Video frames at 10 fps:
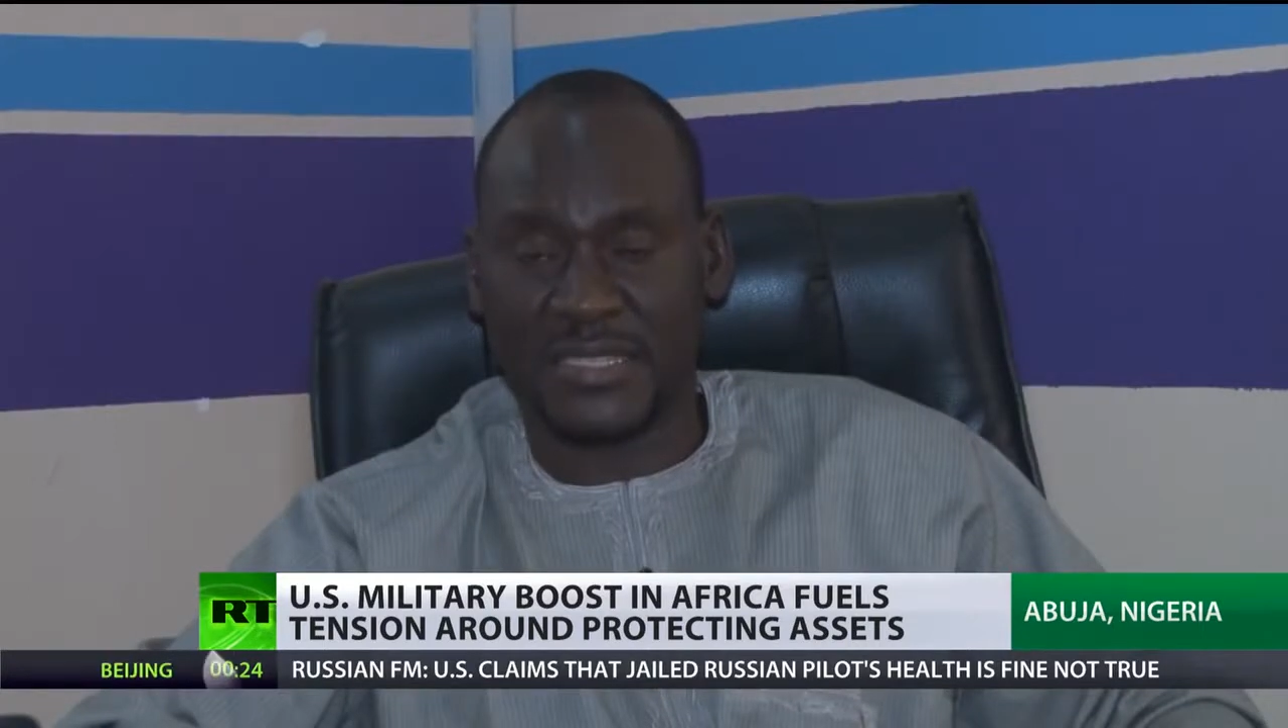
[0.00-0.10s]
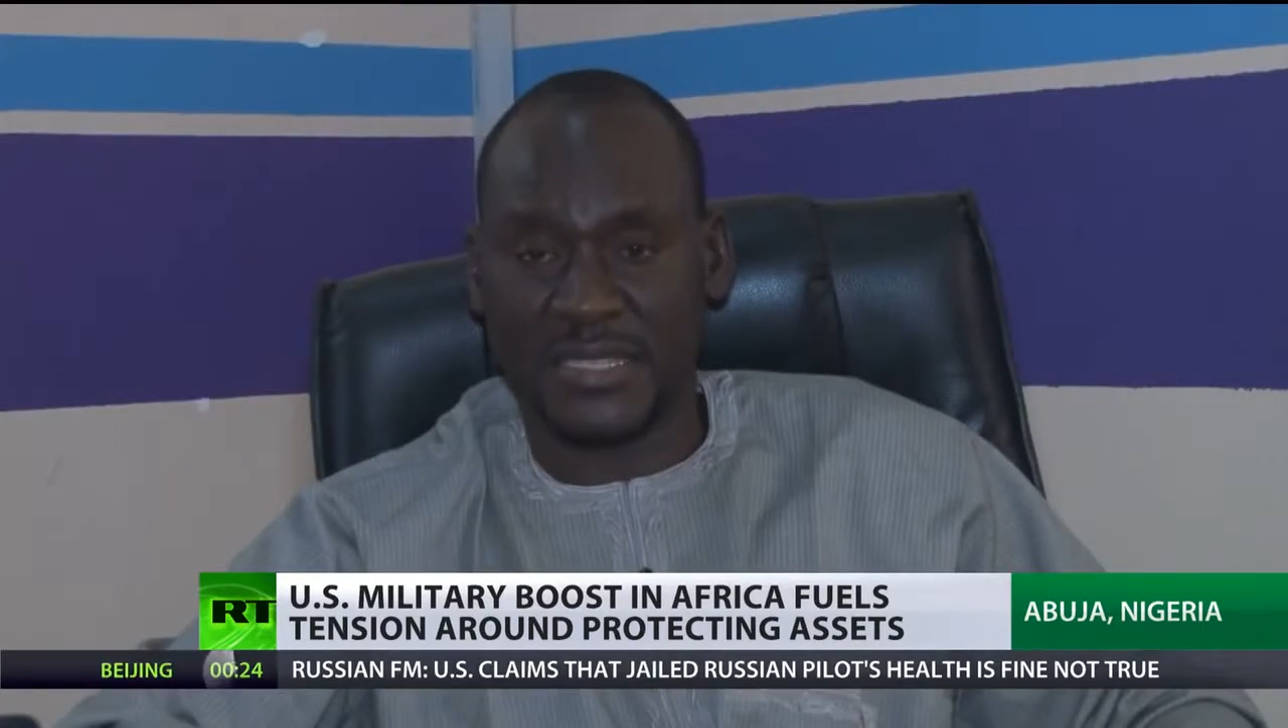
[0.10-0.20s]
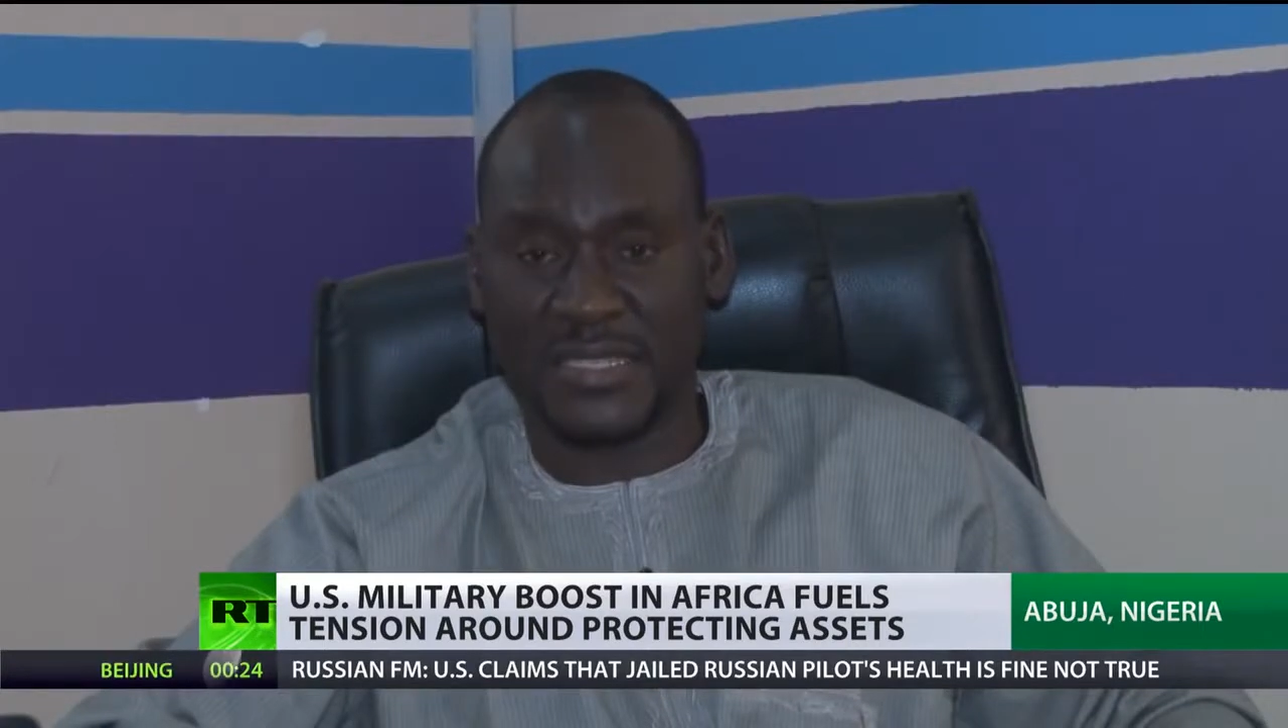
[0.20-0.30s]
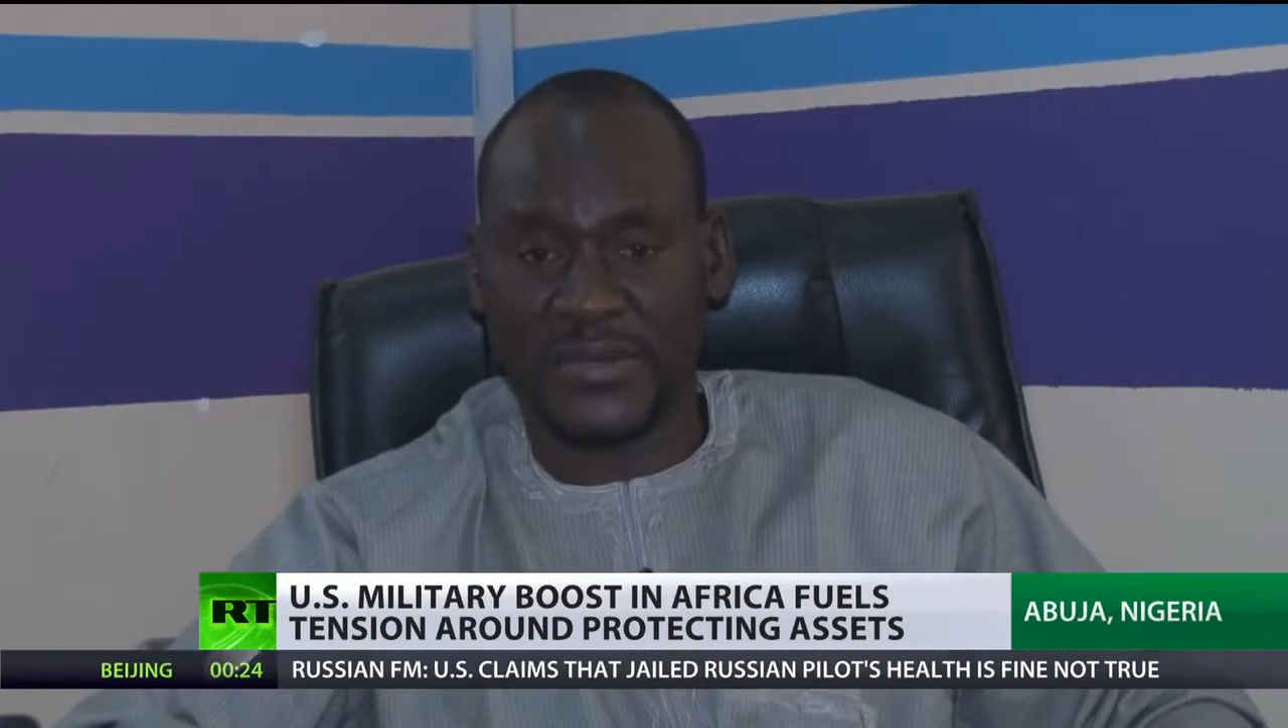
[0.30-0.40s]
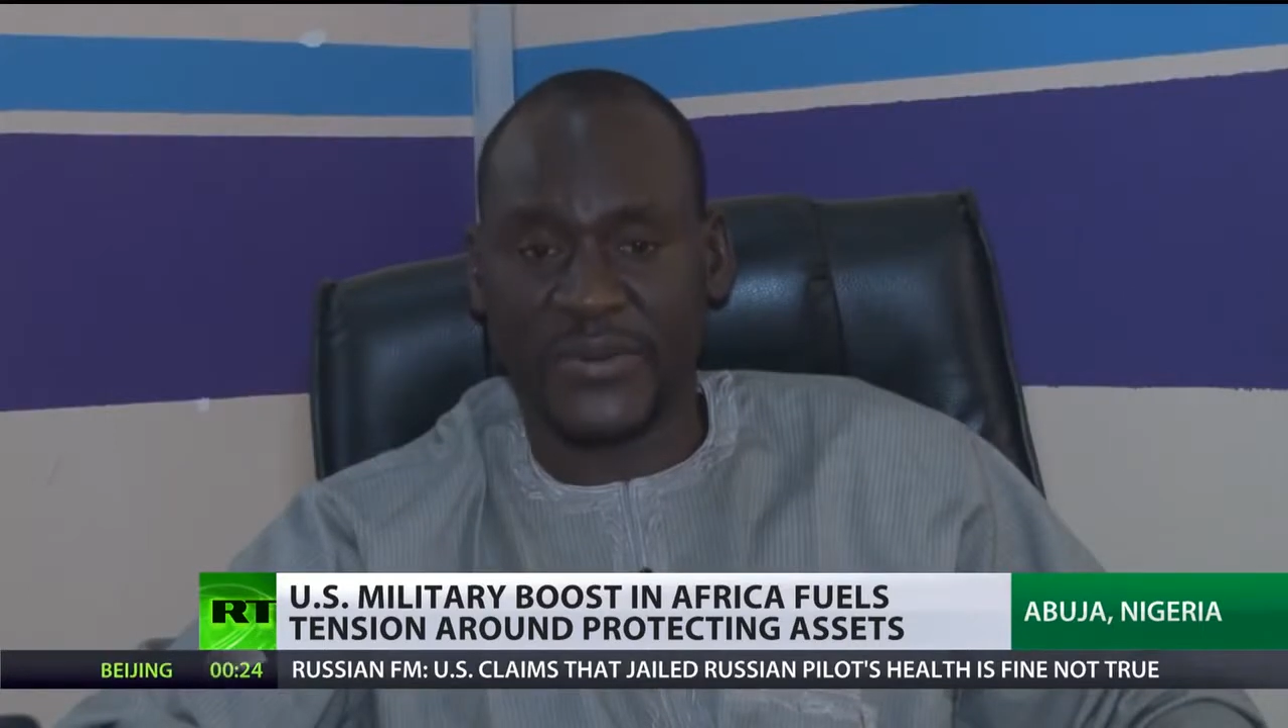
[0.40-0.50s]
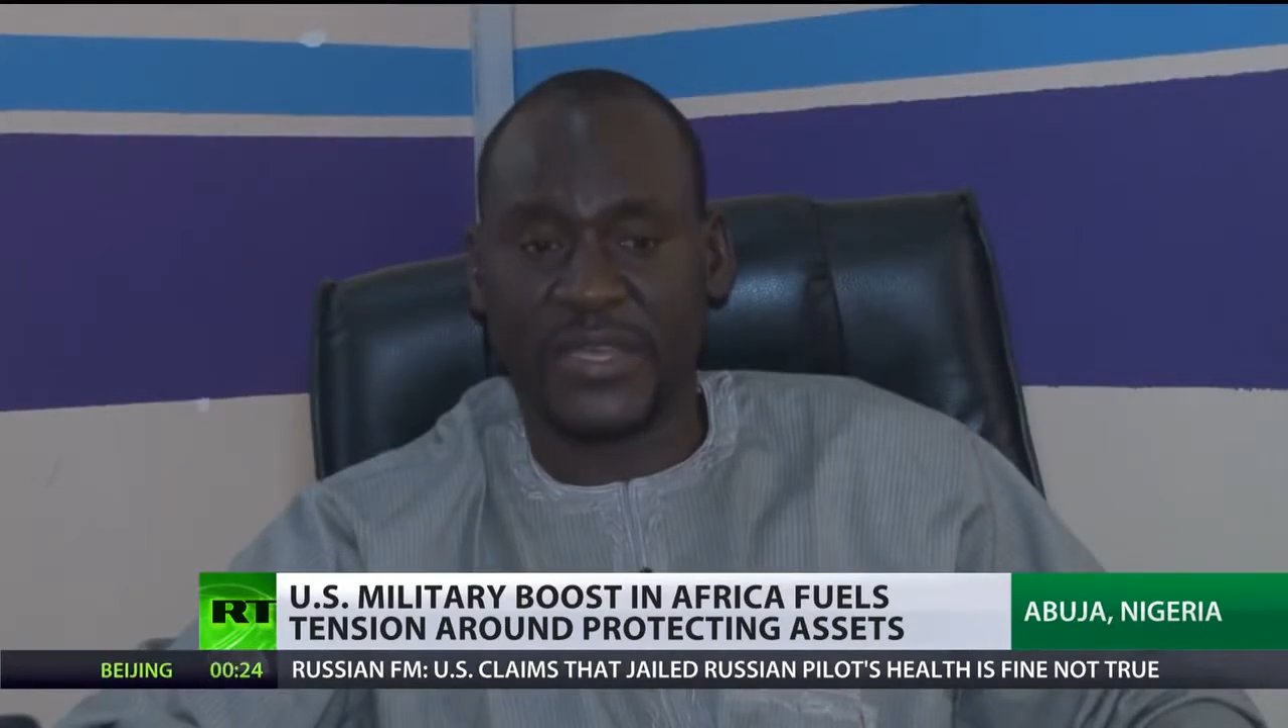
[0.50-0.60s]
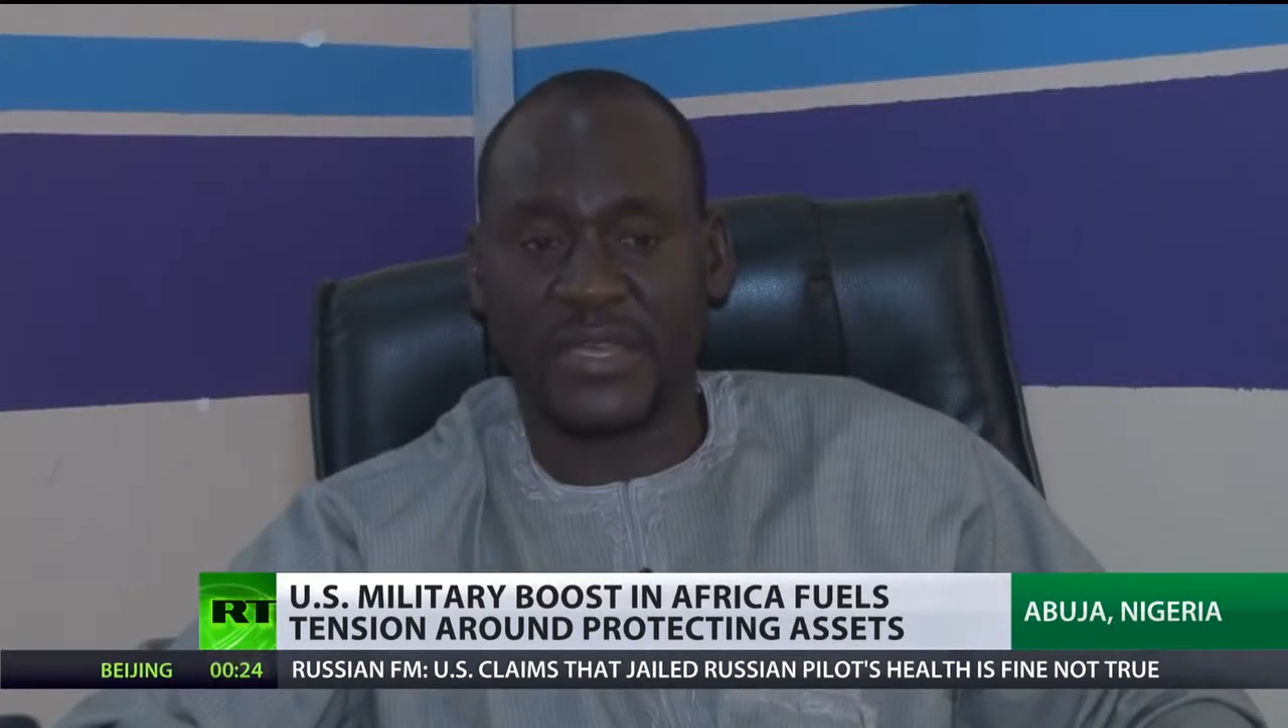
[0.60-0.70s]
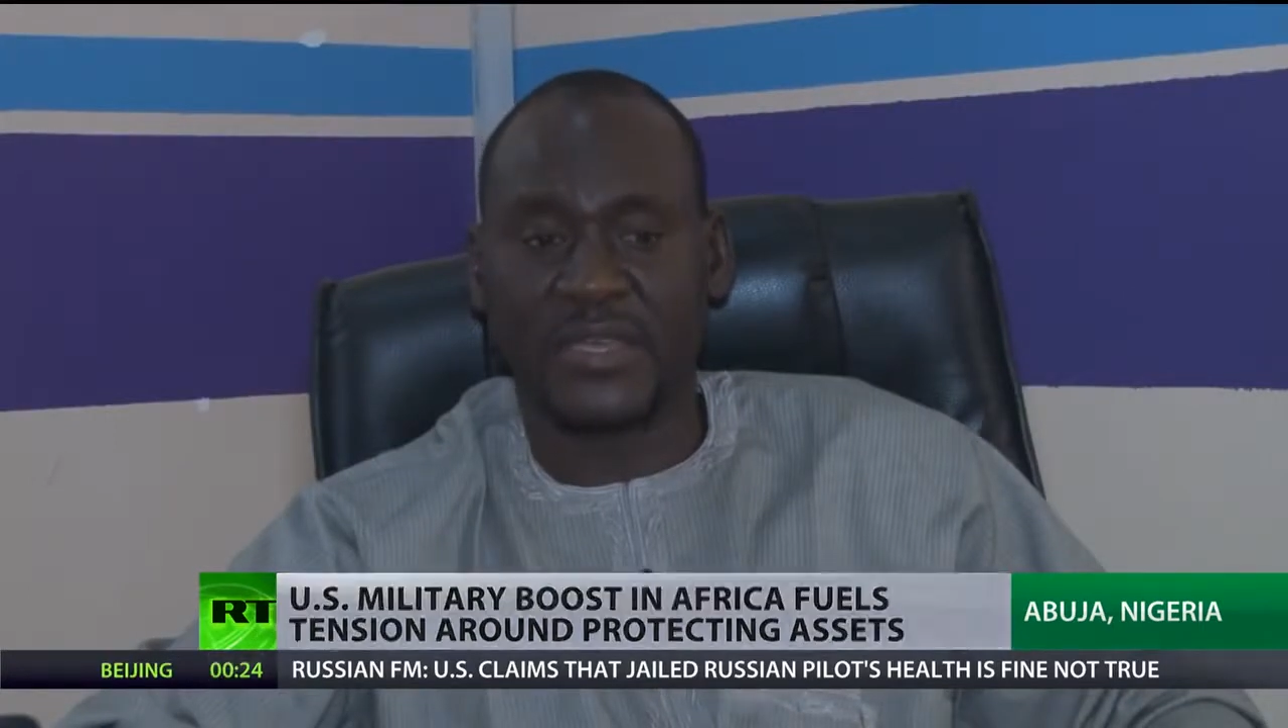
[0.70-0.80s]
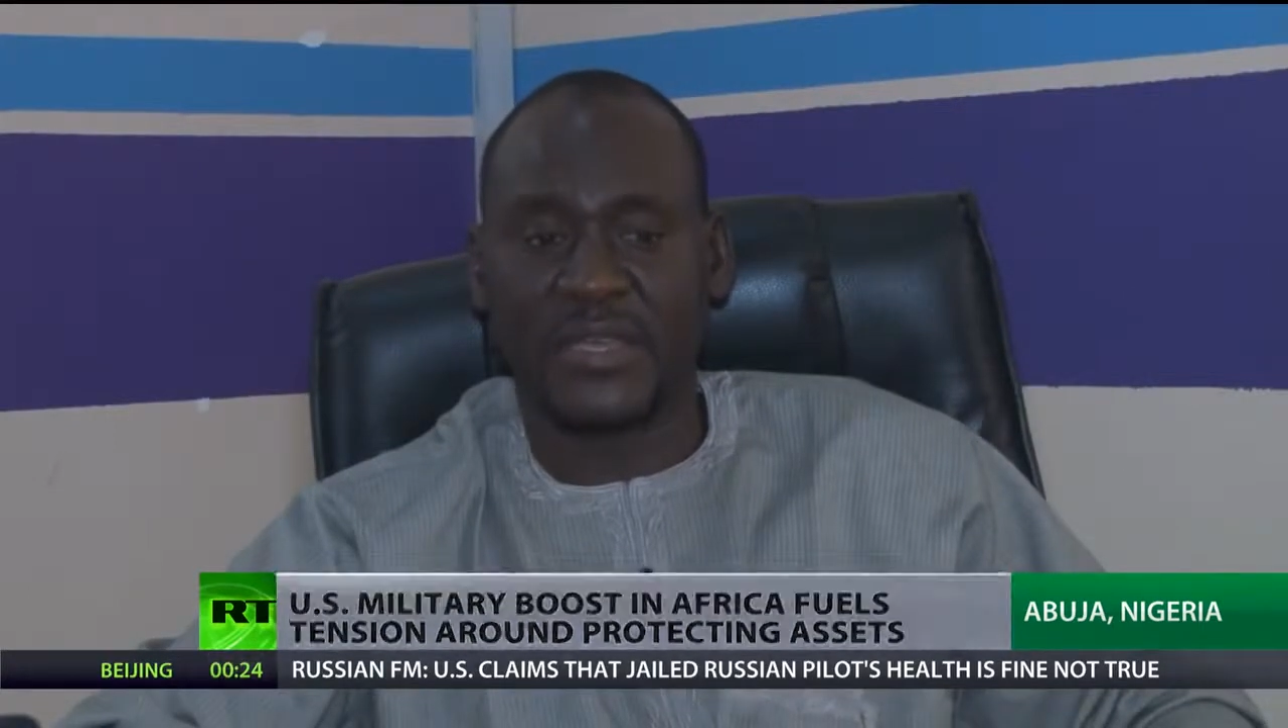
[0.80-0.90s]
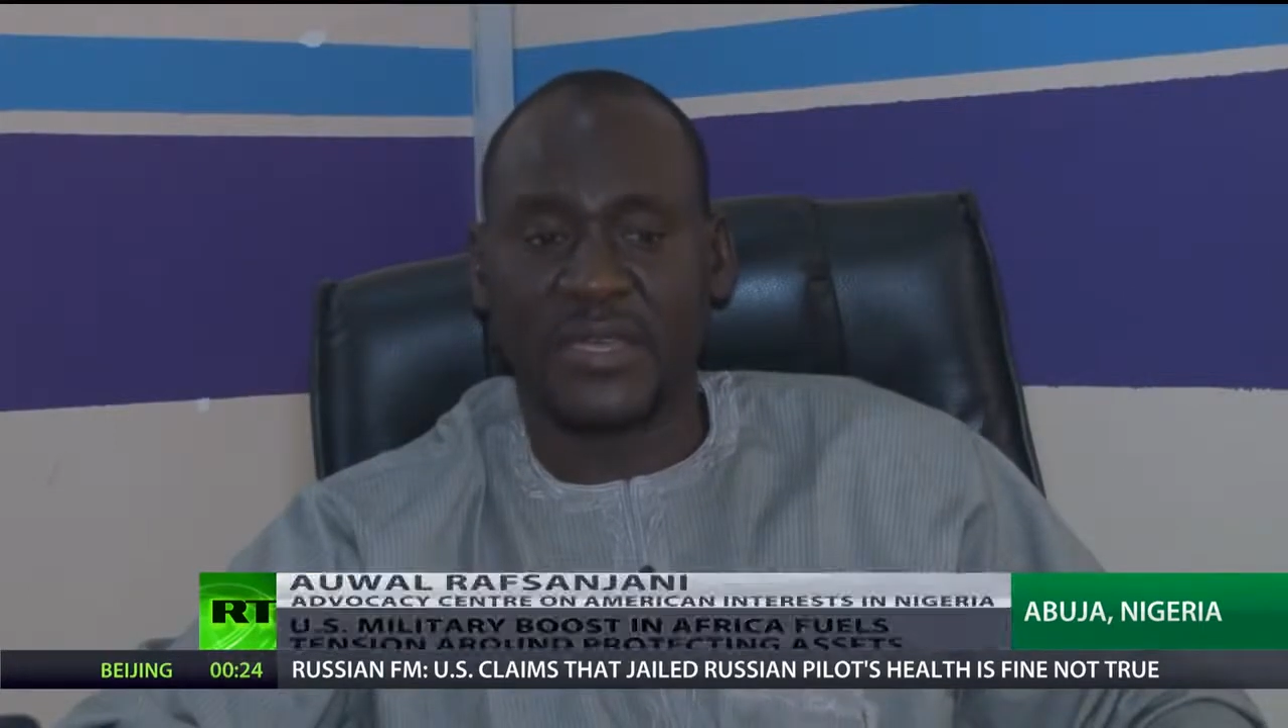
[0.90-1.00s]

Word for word: in Nigeria,